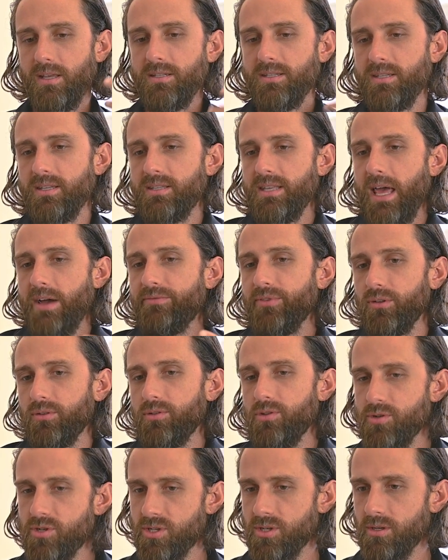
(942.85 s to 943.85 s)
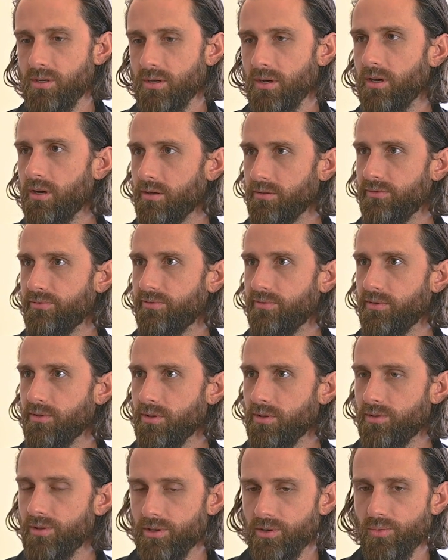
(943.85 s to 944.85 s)
it's this evolution of
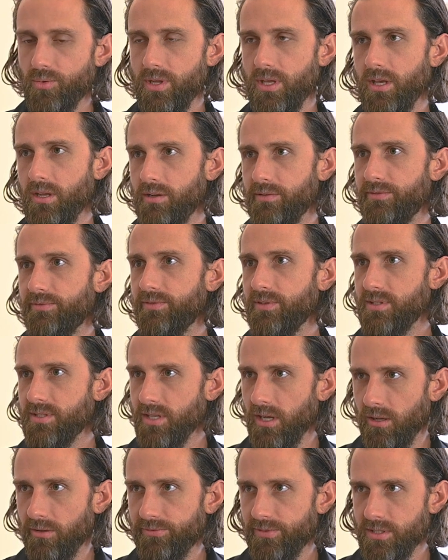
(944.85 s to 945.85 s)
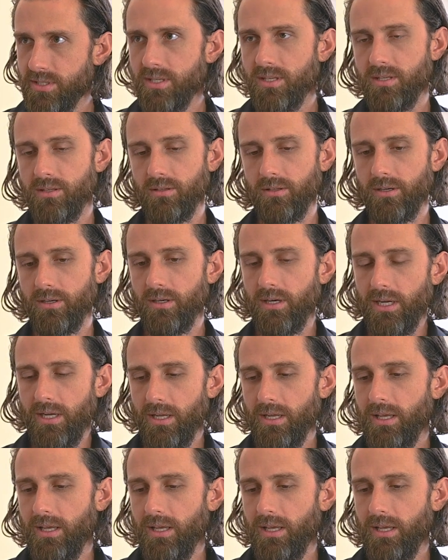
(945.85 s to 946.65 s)
the creative self as a healer.